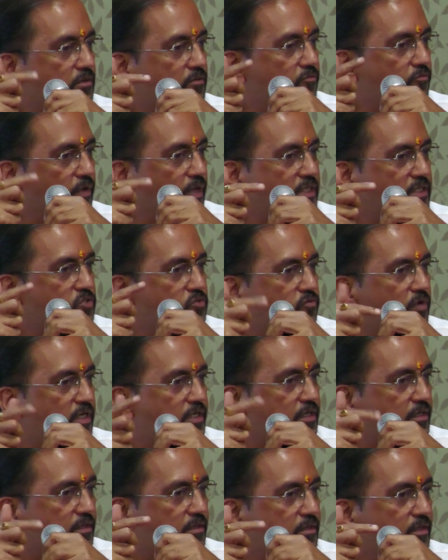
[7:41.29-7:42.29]

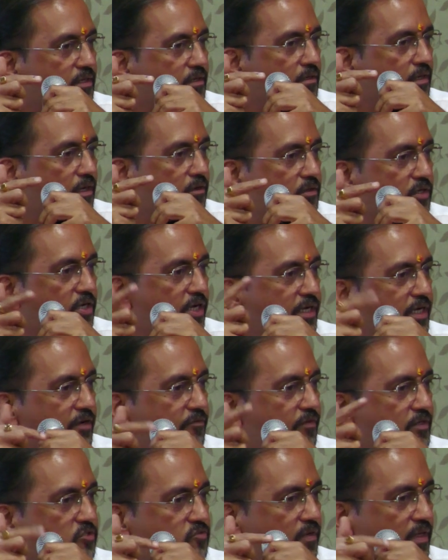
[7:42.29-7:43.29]
wastewater,
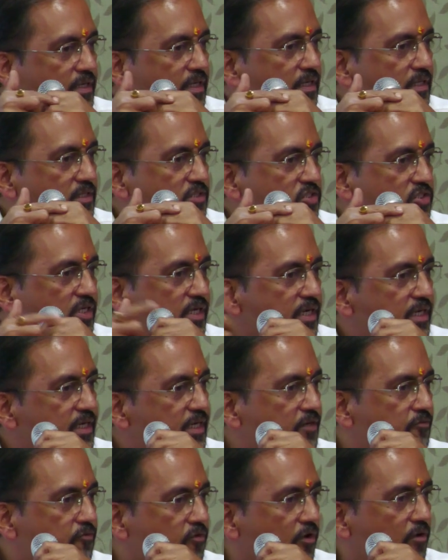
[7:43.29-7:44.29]
treated wastewater is
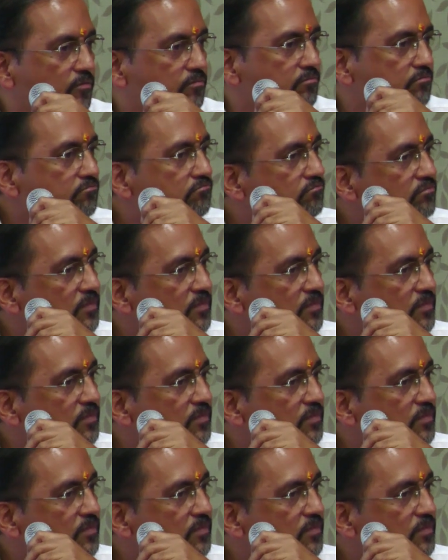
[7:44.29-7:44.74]
generated from